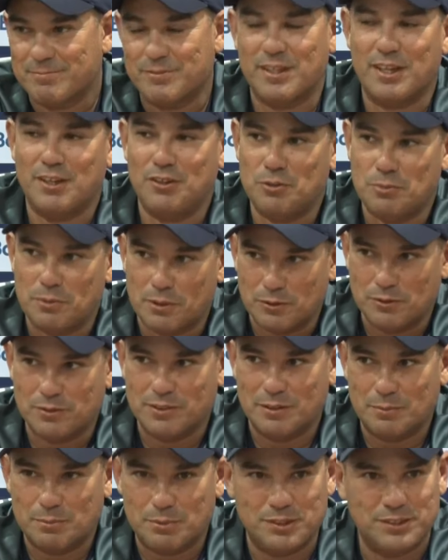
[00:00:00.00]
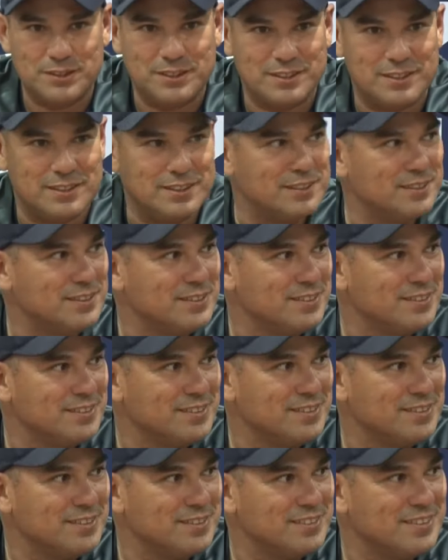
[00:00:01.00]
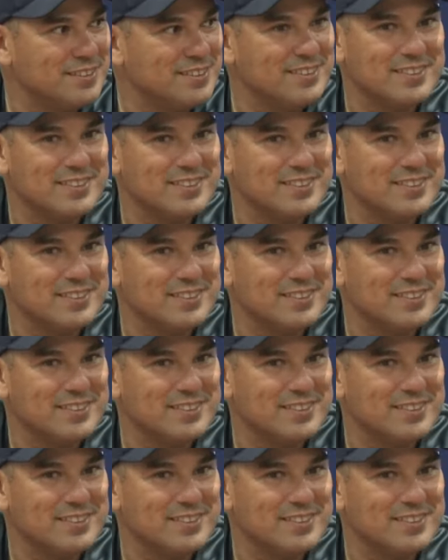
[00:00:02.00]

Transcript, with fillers: Thank you, Mo. I appreciate okay. it. Um,